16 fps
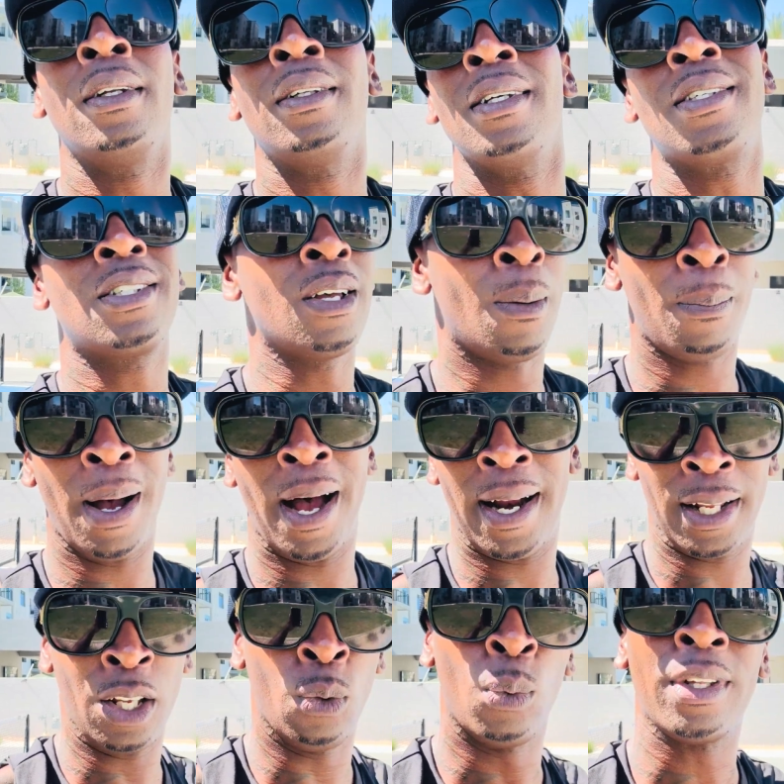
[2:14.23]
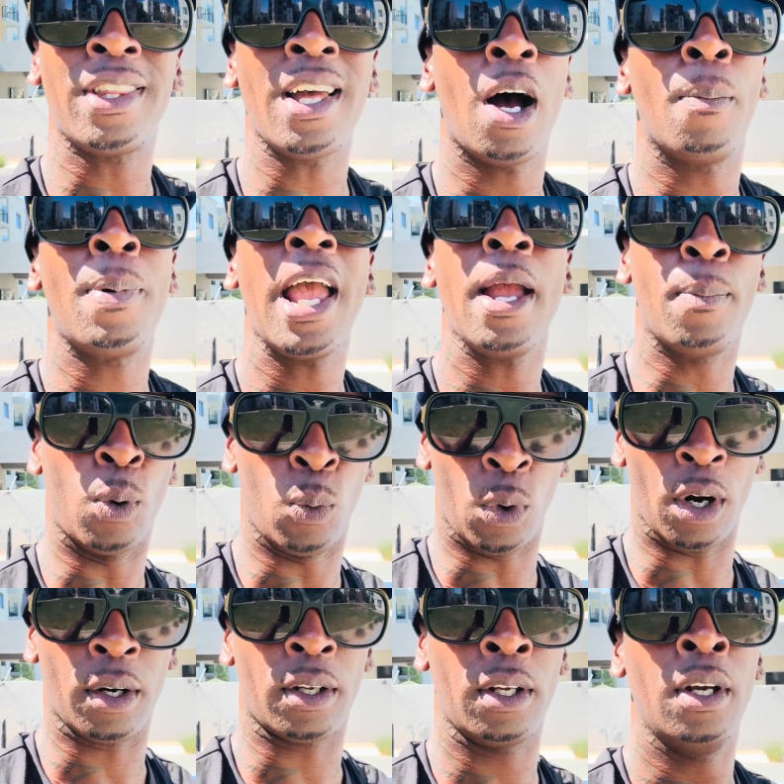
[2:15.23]
than somebody without
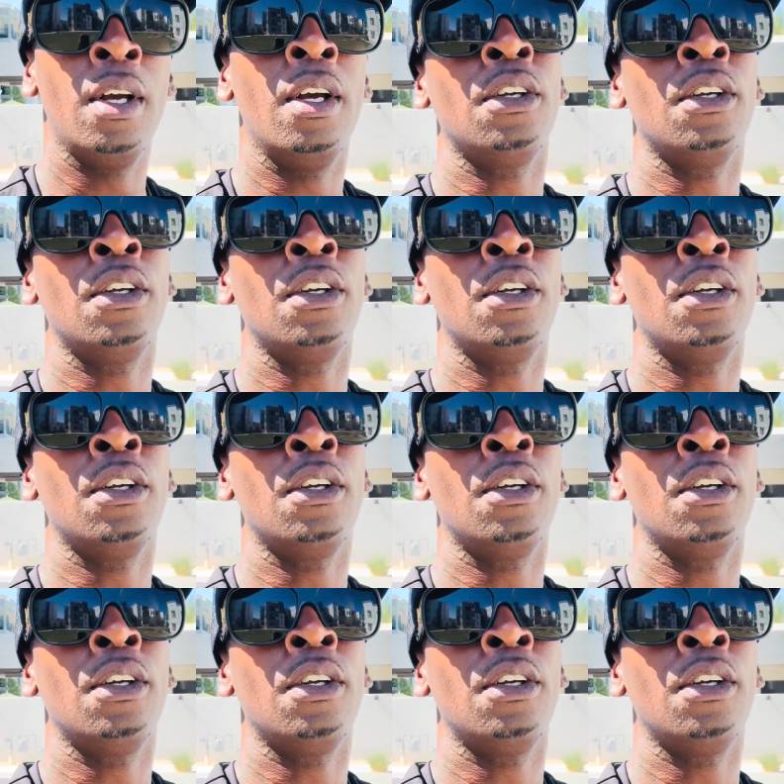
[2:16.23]
paperwork.